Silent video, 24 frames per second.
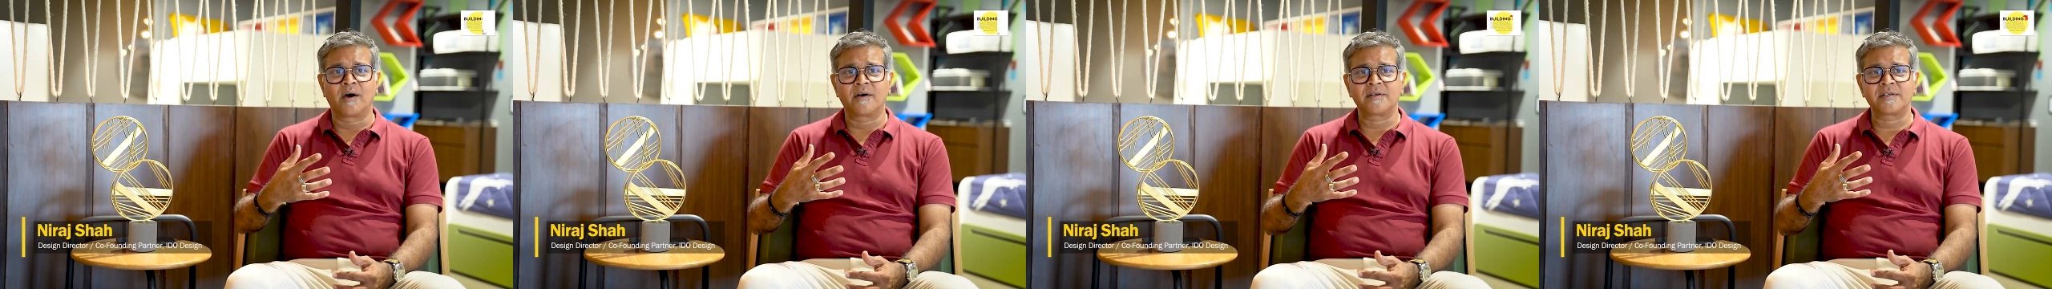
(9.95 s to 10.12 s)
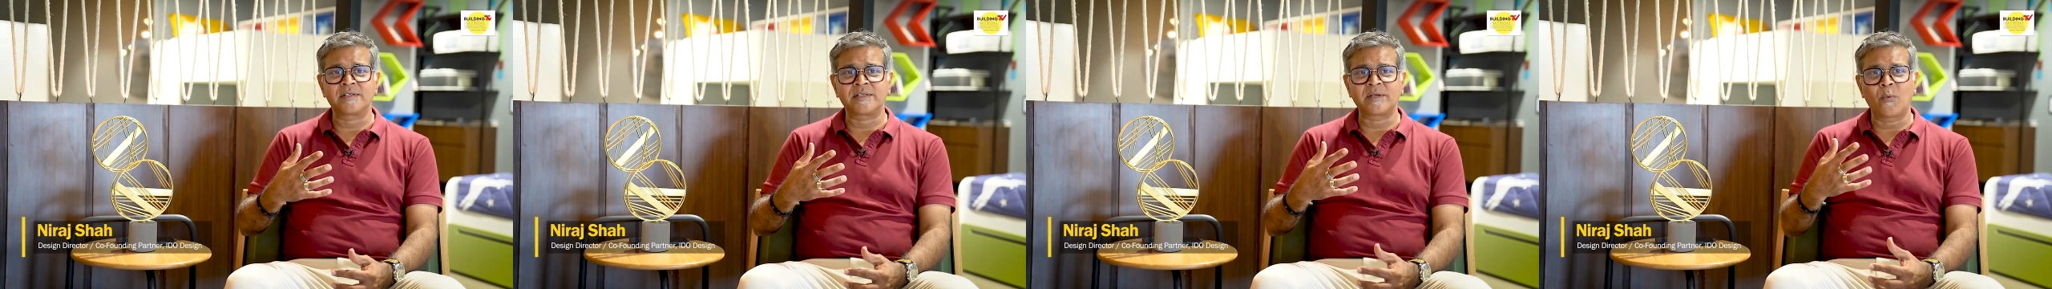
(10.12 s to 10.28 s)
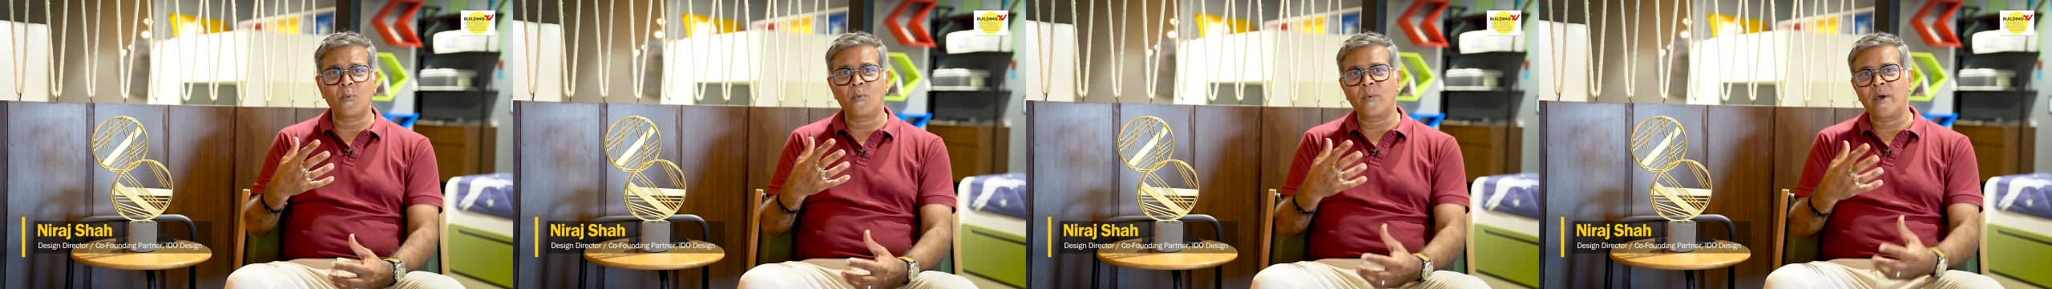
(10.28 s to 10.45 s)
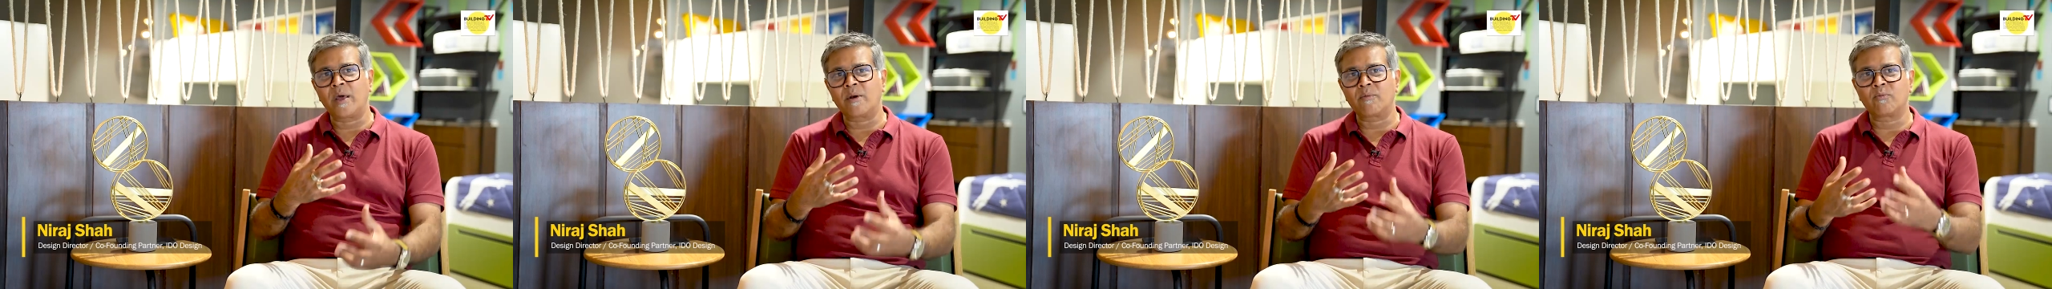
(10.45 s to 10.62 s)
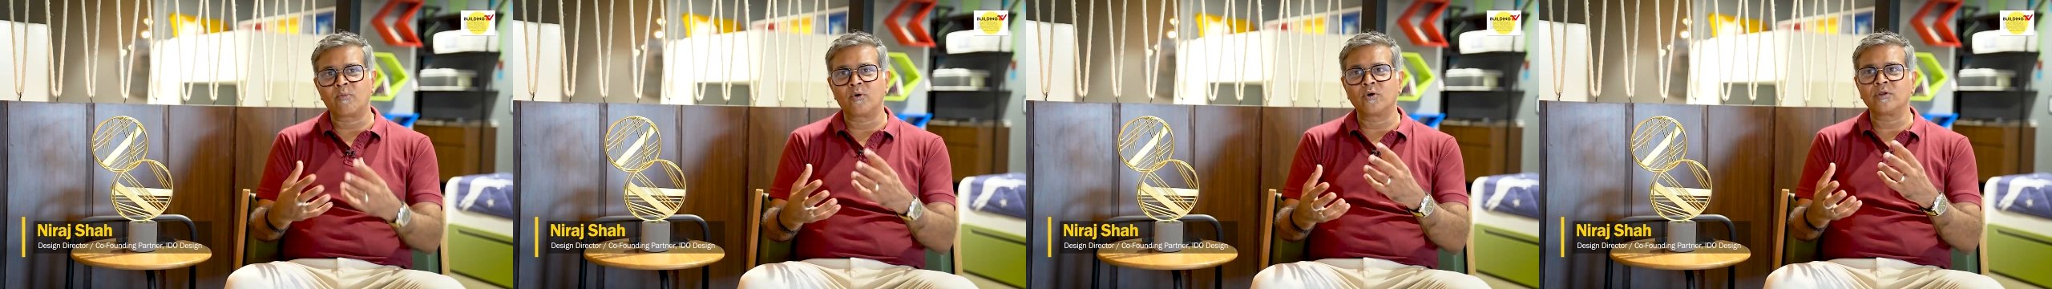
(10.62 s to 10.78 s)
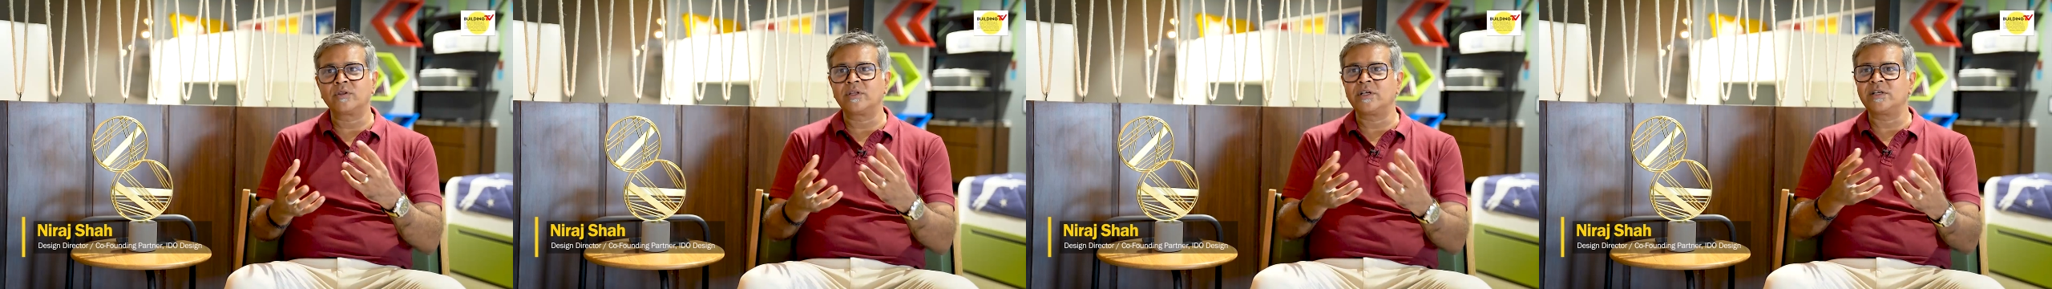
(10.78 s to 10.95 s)
somewhere
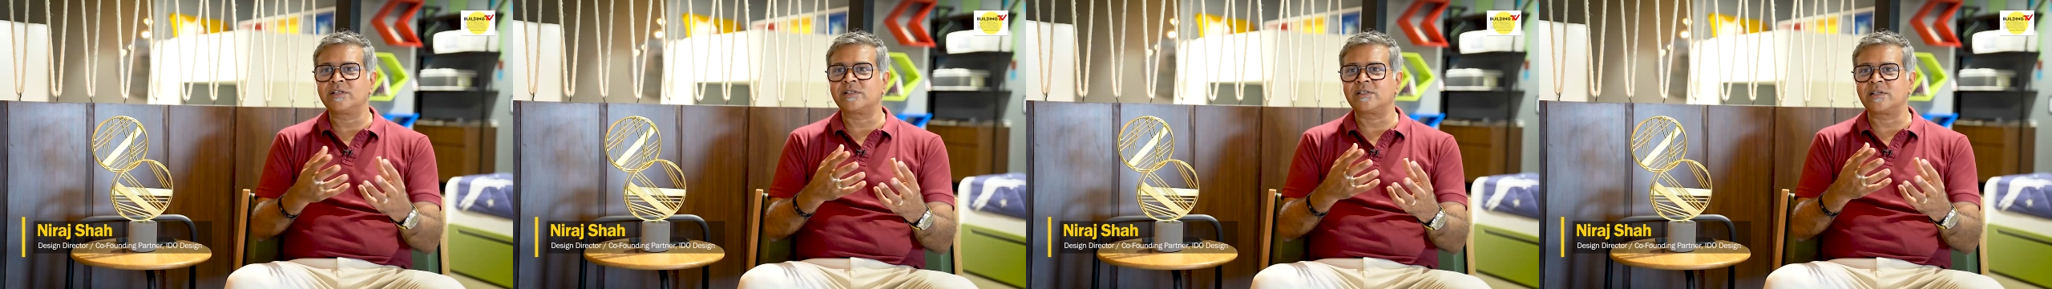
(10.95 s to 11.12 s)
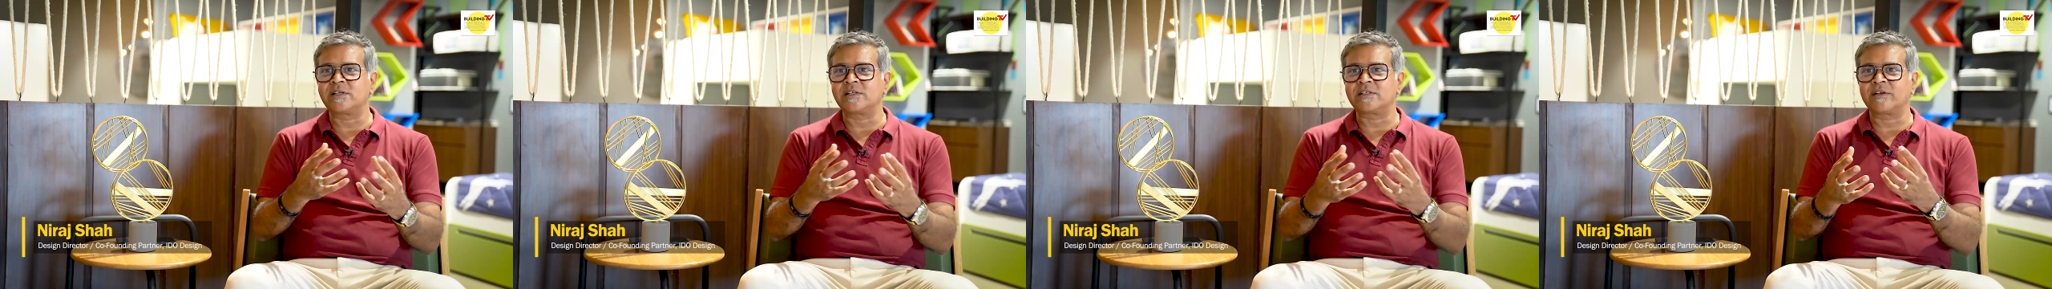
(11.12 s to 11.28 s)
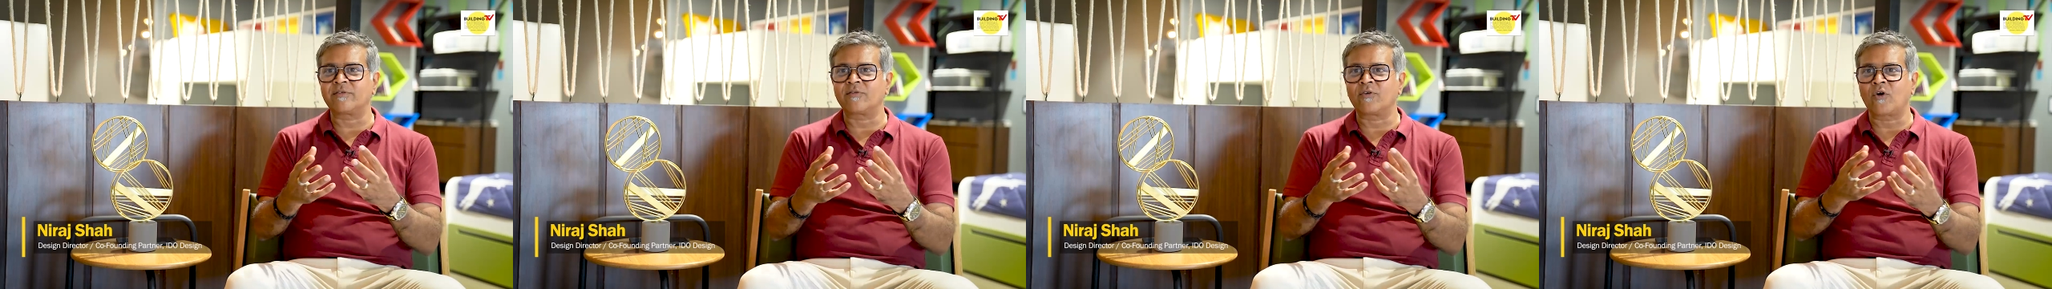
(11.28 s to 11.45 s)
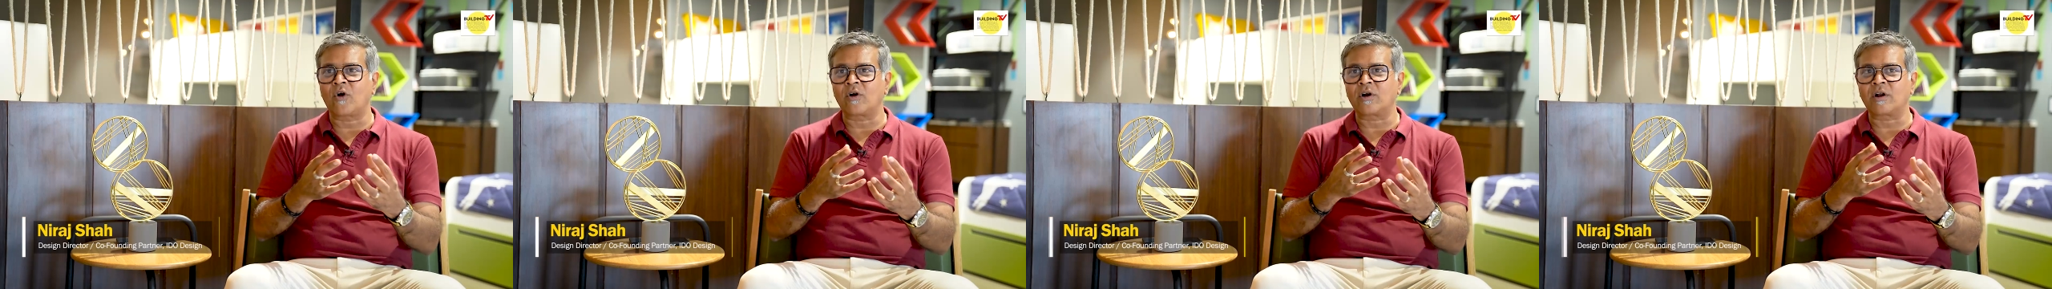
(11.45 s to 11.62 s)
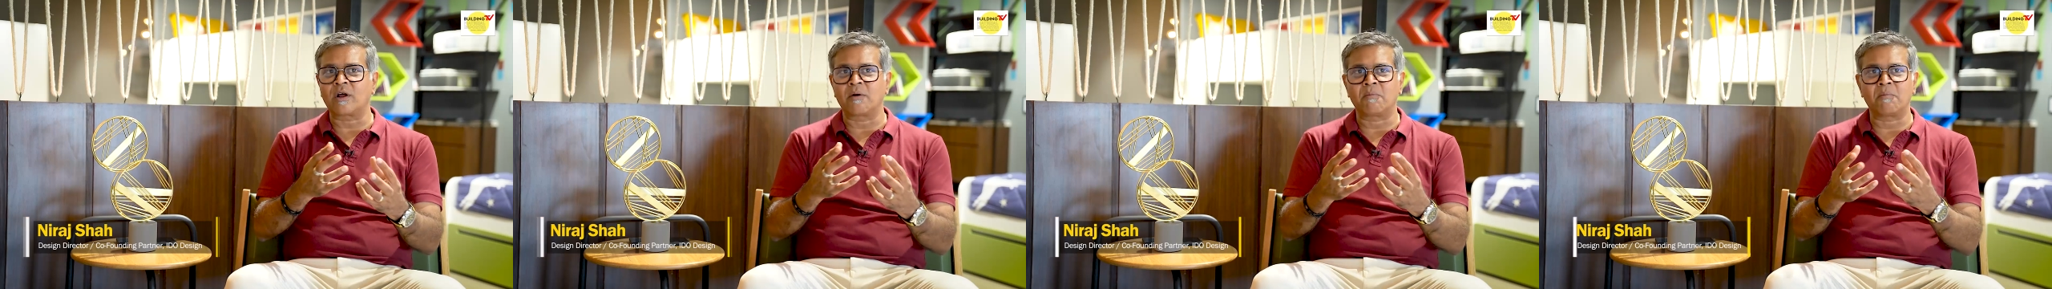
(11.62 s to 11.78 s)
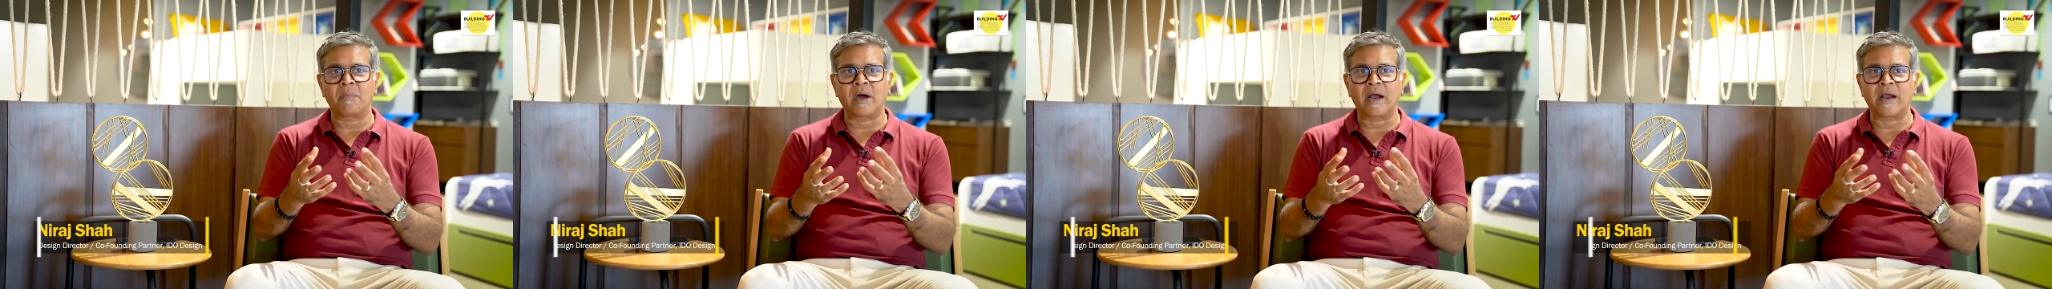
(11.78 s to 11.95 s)
both these things have
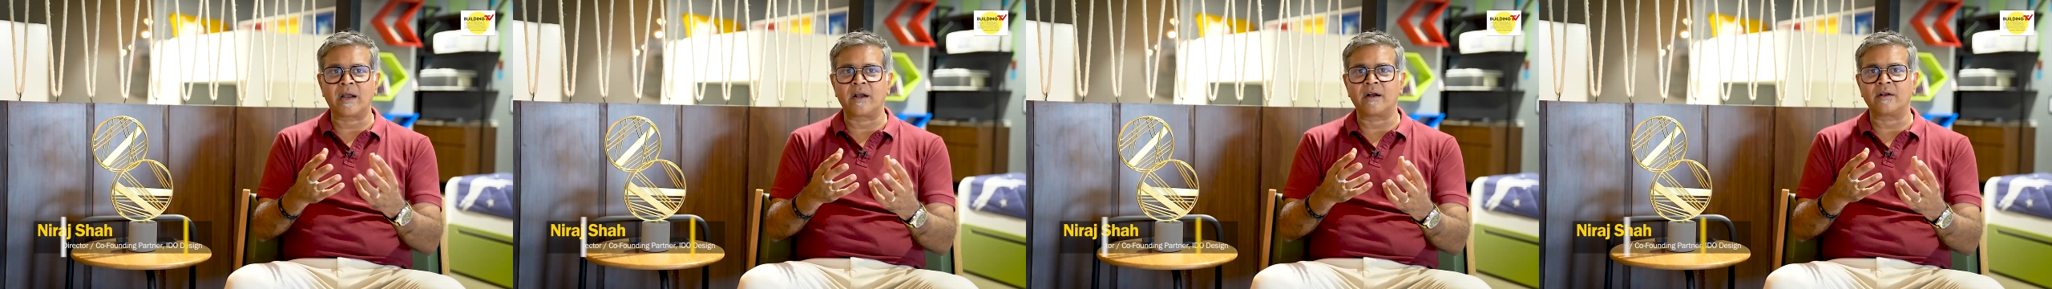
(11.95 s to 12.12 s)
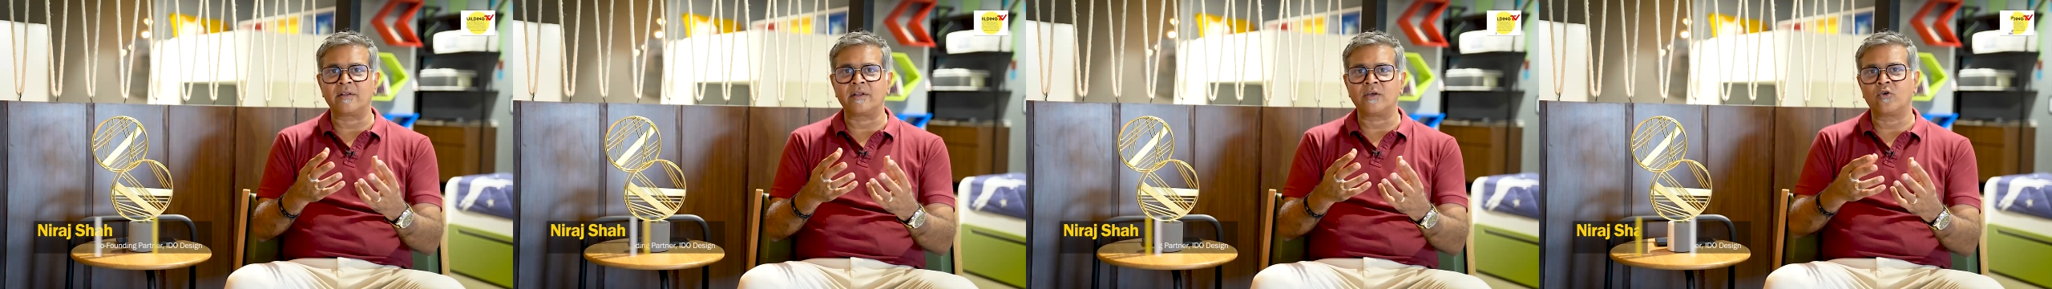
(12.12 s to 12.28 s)
got combined.